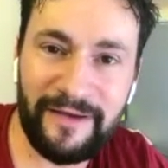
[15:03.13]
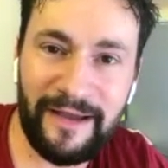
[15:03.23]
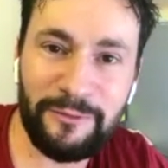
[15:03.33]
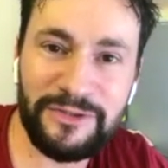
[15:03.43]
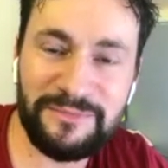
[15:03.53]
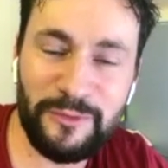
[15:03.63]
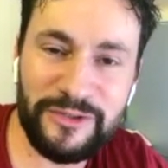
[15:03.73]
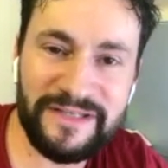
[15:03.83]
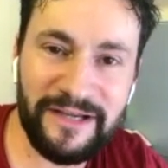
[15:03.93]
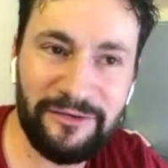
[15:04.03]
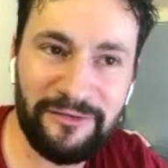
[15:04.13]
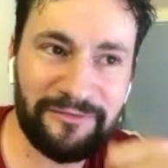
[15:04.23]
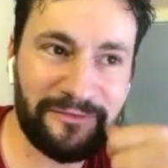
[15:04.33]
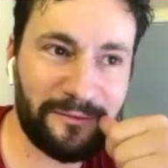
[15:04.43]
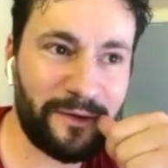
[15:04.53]
I was more scared of
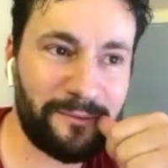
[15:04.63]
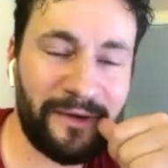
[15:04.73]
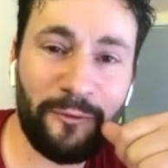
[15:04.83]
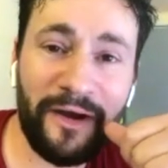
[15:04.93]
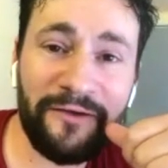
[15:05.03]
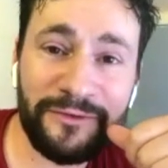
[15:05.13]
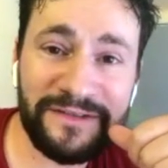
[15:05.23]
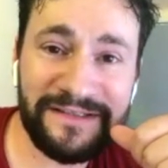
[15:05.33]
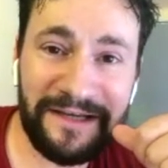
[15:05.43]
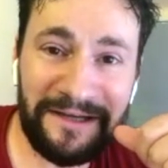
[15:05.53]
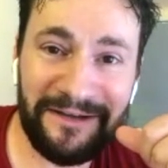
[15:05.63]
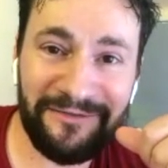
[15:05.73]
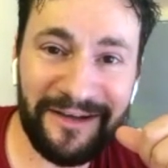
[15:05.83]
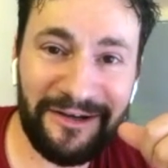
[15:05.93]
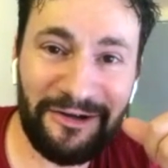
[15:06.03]
what my wife would say
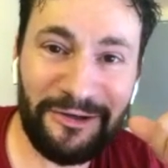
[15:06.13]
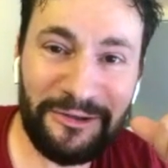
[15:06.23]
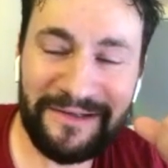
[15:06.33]
if I got hurt.